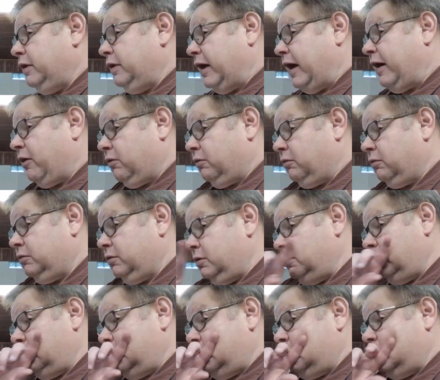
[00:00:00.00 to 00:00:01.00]
Now,
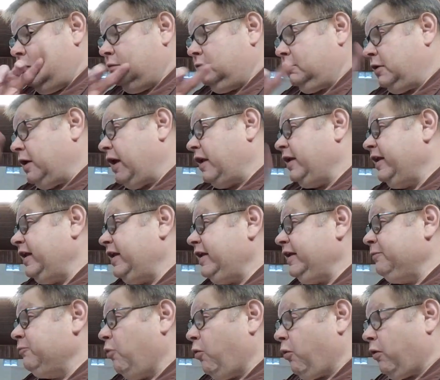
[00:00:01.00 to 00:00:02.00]
kind of
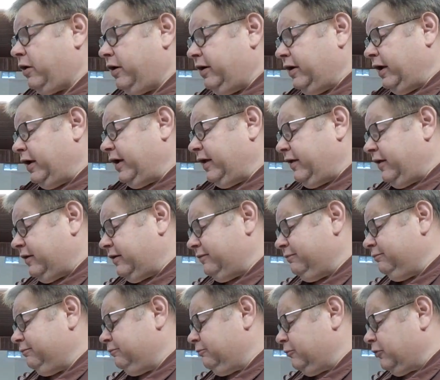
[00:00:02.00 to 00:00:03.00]
getting more, again,
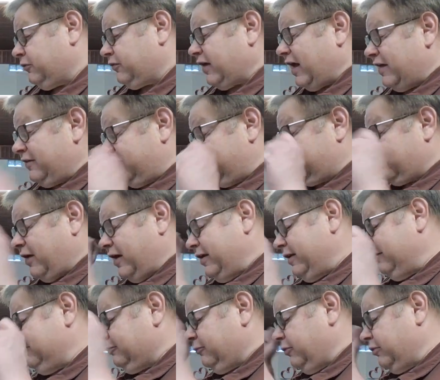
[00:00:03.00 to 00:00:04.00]
besides
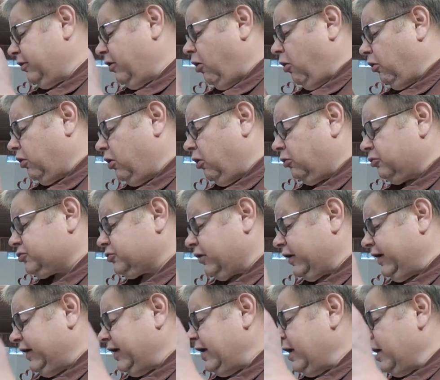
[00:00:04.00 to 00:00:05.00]
trying to all
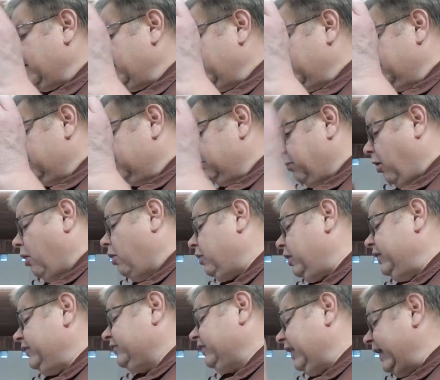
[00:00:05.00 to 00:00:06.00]
culturally,
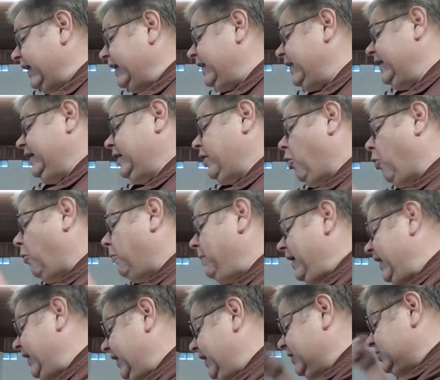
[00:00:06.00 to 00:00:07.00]
Paul is linking
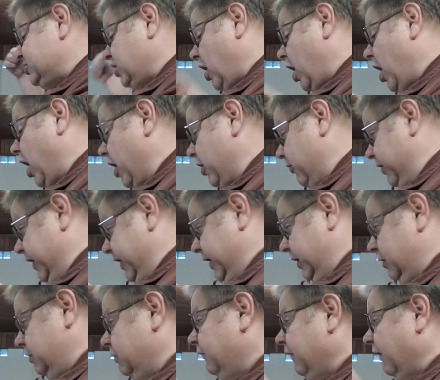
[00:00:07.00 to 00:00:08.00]
obedience to honoring,
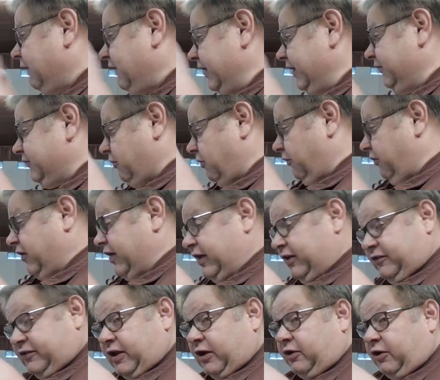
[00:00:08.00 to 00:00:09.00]
that these are
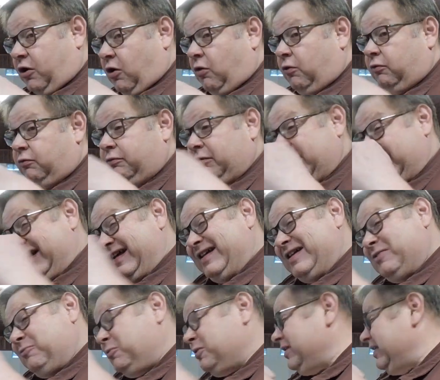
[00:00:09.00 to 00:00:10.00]
things that
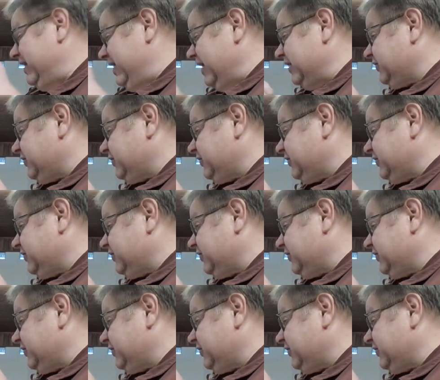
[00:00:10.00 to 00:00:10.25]
wouldn't